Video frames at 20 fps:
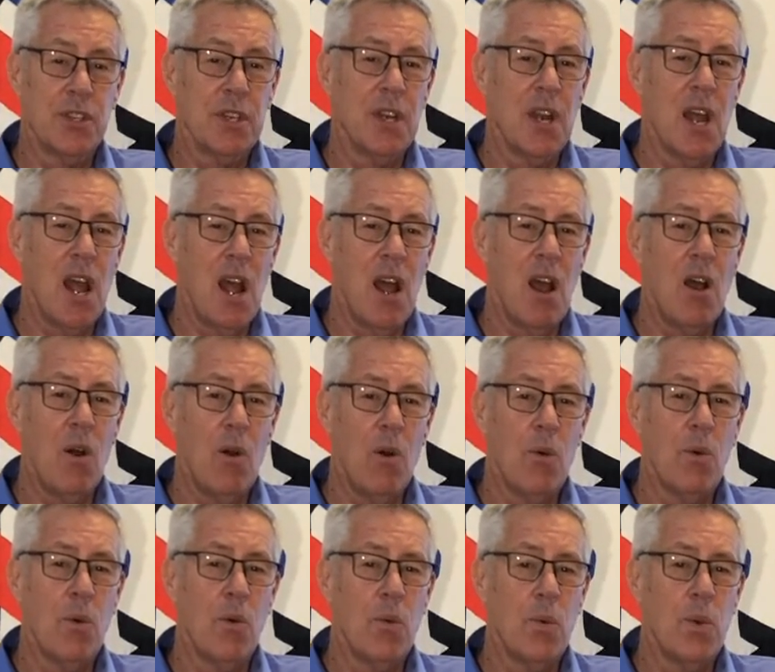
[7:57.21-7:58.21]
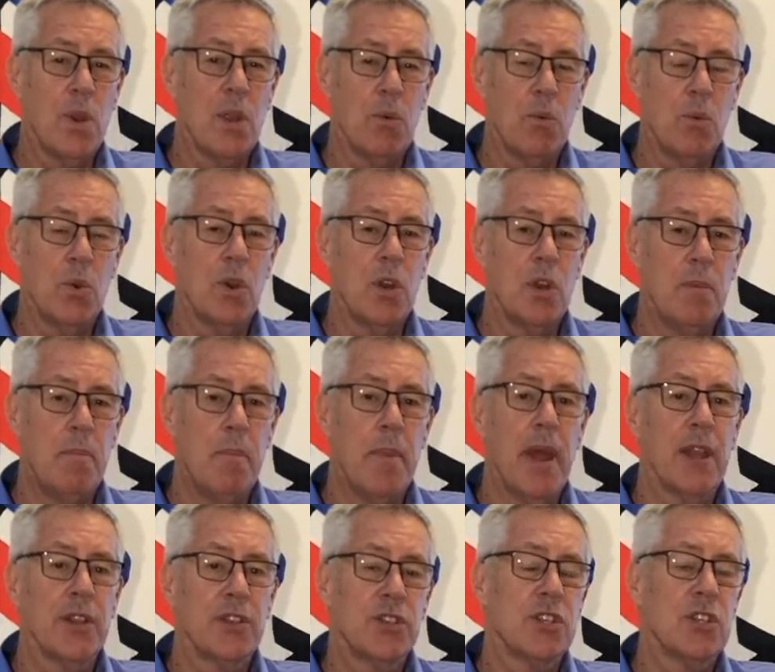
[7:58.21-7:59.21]
and how we would
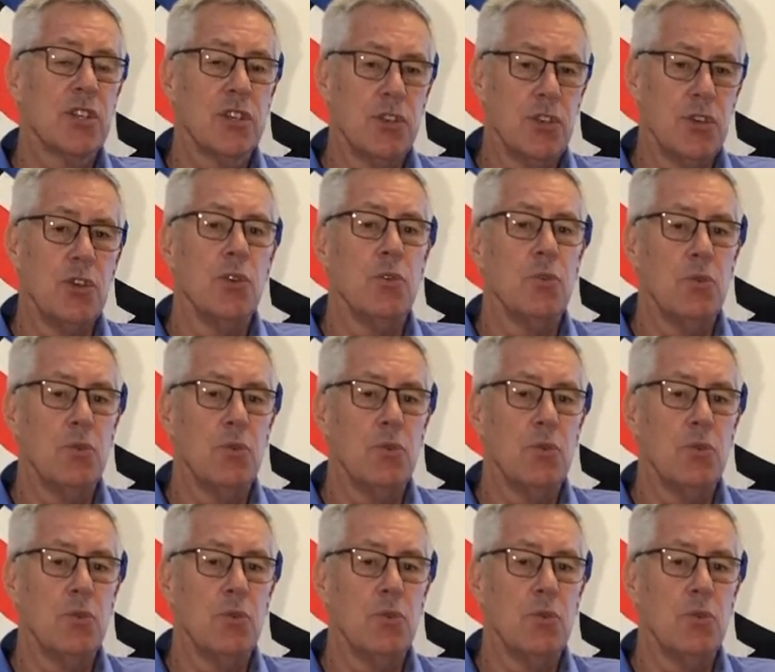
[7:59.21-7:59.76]
best do